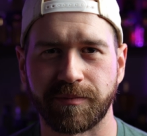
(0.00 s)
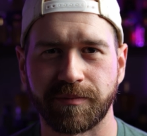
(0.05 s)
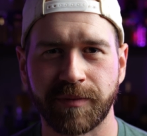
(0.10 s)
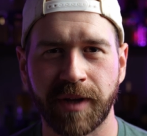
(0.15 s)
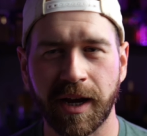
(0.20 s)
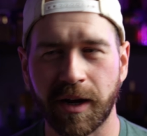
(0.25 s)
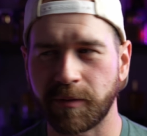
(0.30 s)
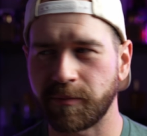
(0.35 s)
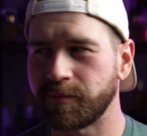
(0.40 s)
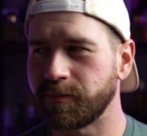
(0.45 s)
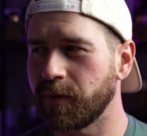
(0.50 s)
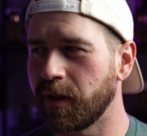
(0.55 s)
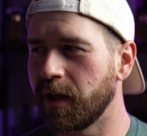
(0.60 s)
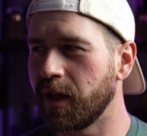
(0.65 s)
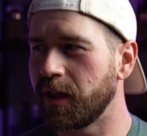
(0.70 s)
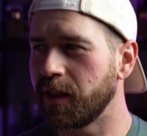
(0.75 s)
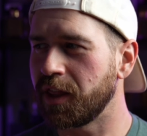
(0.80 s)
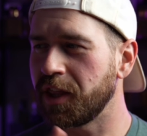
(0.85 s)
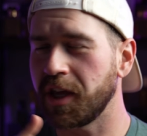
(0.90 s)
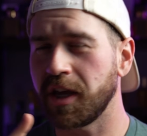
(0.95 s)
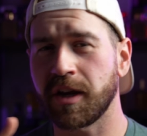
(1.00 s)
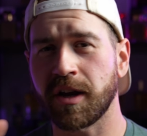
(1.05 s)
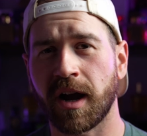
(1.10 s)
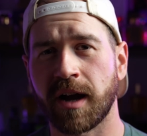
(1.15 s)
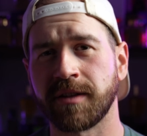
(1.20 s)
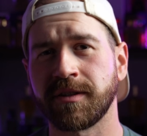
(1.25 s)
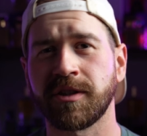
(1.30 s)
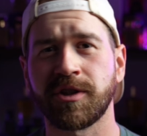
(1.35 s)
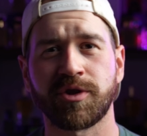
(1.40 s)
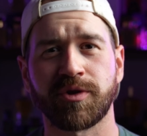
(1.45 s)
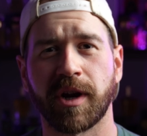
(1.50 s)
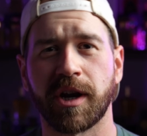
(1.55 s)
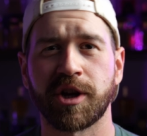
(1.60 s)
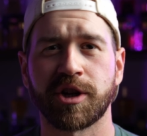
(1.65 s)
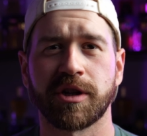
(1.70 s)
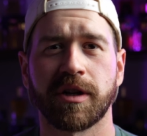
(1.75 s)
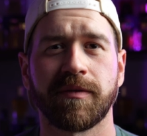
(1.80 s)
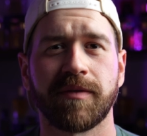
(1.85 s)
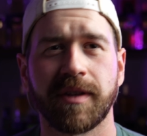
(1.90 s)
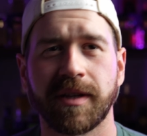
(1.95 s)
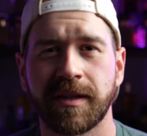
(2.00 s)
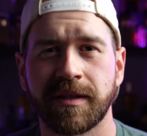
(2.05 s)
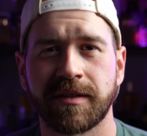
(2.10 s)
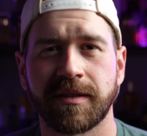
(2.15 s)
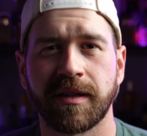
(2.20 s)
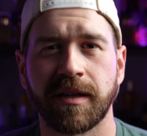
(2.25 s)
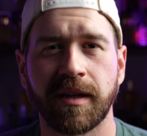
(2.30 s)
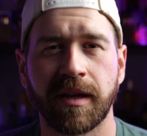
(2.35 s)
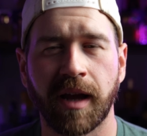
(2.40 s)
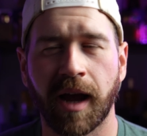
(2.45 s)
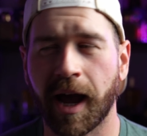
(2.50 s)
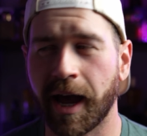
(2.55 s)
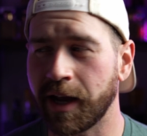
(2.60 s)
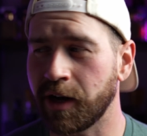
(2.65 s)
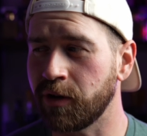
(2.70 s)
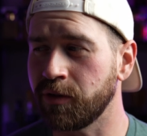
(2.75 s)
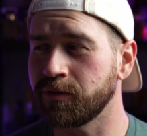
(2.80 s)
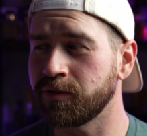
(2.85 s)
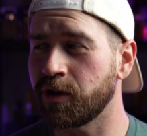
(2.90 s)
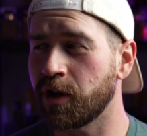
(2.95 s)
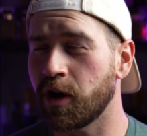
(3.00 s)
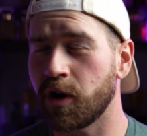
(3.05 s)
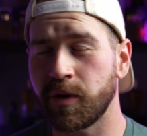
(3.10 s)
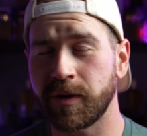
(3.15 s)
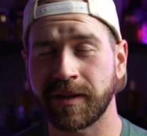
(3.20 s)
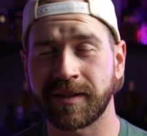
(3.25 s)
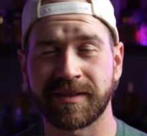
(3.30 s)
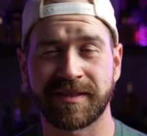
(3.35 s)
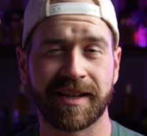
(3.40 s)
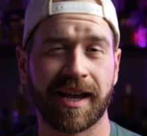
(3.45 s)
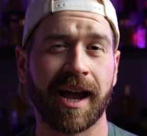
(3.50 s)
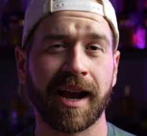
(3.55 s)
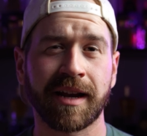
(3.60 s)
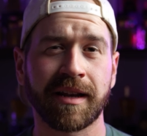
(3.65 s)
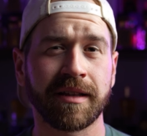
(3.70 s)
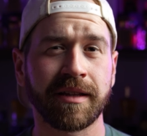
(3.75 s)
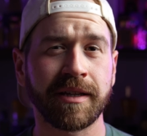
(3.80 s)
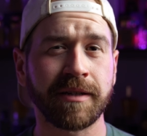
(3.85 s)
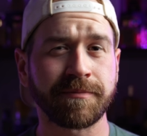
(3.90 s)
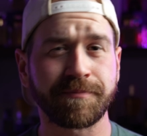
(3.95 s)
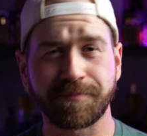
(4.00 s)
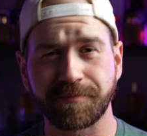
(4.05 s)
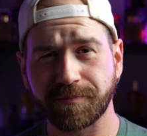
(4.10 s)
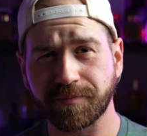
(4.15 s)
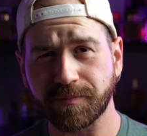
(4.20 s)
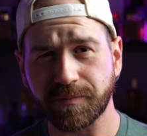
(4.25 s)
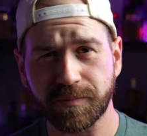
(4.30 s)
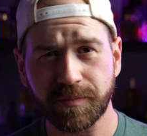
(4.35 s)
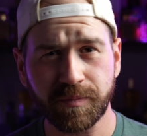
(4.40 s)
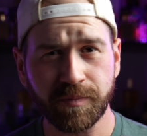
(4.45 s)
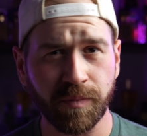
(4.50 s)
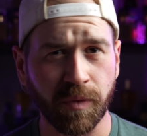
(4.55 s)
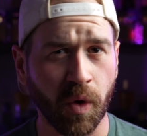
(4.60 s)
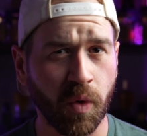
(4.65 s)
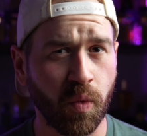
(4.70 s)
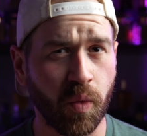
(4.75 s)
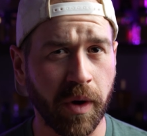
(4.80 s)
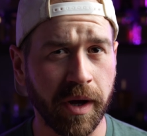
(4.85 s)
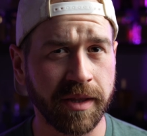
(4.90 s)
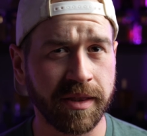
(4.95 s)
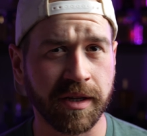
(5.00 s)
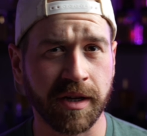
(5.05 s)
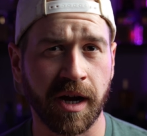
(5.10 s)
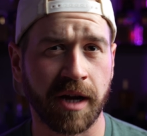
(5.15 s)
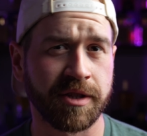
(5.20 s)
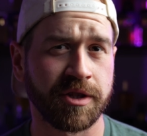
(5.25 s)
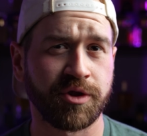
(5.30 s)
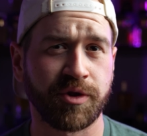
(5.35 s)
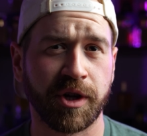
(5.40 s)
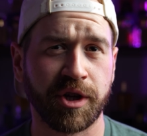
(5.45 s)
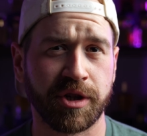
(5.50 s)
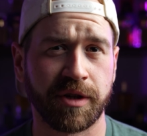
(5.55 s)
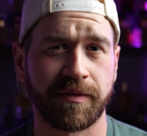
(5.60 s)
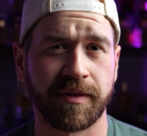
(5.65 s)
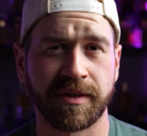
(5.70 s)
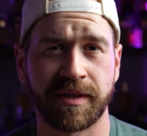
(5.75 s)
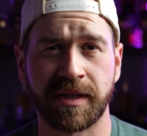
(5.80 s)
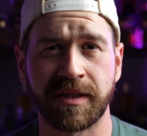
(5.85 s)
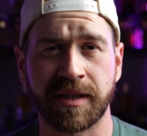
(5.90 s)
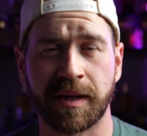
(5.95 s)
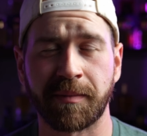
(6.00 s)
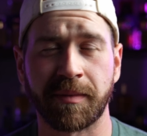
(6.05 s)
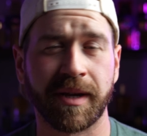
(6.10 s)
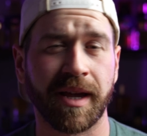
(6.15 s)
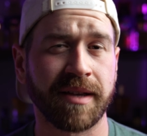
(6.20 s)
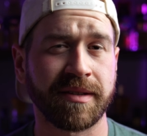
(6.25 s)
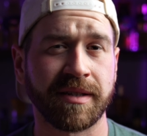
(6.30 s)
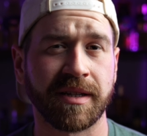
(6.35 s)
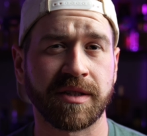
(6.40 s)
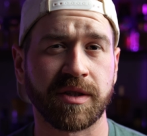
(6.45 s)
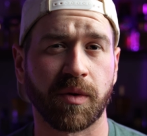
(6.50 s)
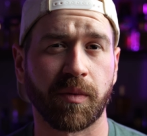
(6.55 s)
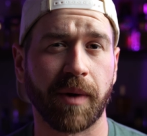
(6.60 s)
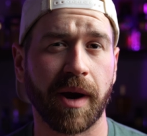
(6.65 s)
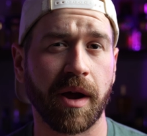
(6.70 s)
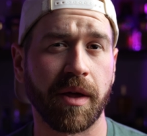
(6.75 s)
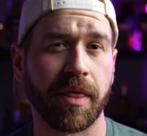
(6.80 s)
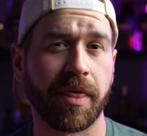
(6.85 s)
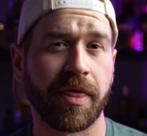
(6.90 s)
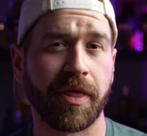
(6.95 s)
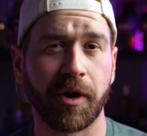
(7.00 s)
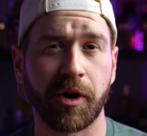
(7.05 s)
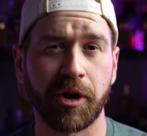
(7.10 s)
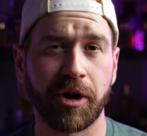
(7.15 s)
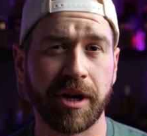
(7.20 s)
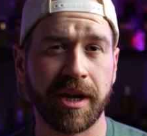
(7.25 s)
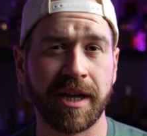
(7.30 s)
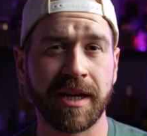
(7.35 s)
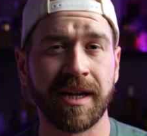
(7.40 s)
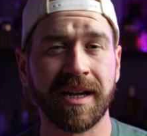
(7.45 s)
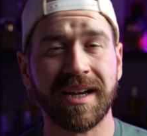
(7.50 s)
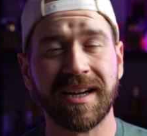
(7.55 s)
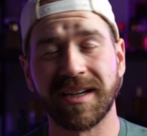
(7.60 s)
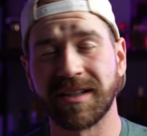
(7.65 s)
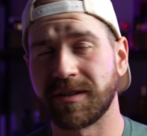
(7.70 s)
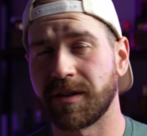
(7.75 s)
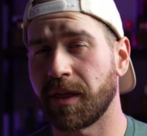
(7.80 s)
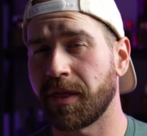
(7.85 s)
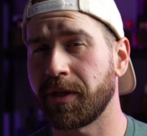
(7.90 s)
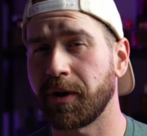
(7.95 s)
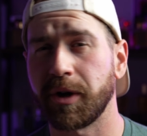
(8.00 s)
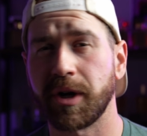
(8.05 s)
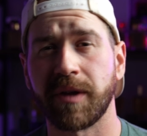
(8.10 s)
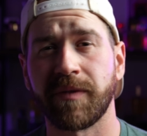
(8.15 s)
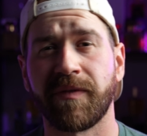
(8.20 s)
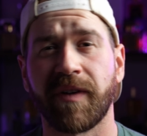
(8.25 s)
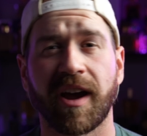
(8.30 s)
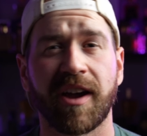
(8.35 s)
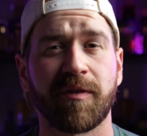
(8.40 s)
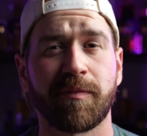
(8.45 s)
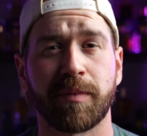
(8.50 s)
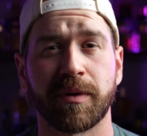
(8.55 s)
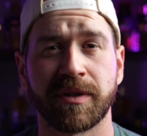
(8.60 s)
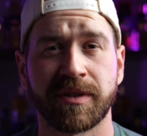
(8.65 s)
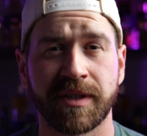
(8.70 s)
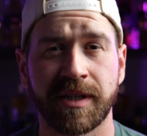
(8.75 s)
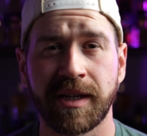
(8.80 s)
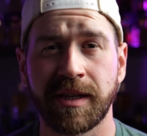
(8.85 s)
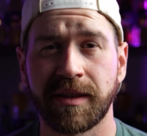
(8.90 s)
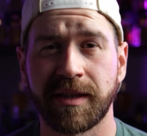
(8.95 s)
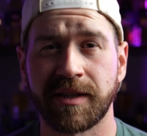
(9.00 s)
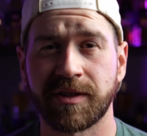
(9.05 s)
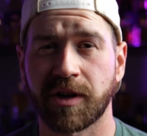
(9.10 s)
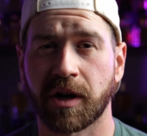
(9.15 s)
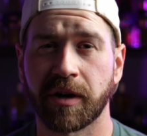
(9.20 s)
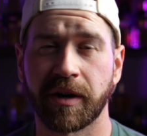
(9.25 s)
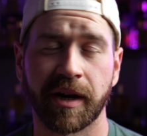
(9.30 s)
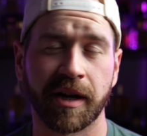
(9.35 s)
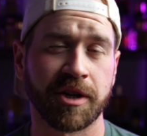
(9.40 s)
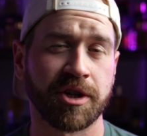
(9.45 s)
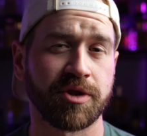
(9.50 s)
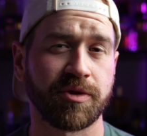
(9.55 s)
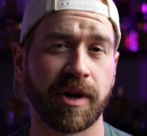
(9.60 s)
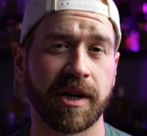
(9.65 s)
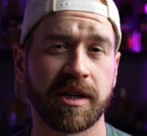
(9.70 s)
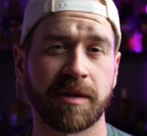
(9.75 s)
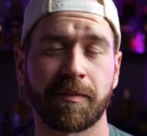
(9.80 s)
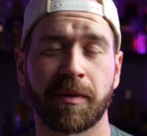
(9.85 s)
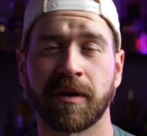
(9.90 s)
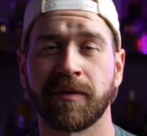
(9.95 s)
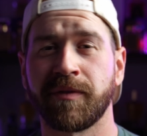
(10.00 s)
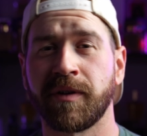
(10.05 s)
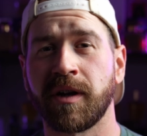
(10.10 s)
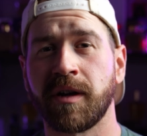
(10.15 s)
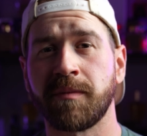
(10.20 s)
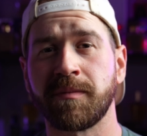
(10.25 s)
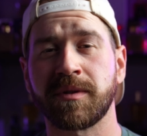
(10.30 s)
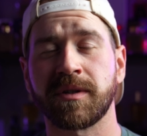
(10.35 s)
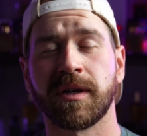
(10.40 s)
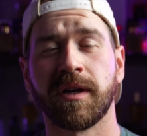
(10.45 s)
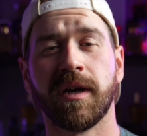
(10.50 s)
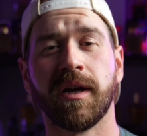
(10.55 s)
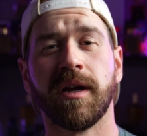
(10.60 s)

Now, the concentration of this, I don't know exactly what the concentration of this is. I'm guessing it's around 30 to 35%. These are extrait de parfums.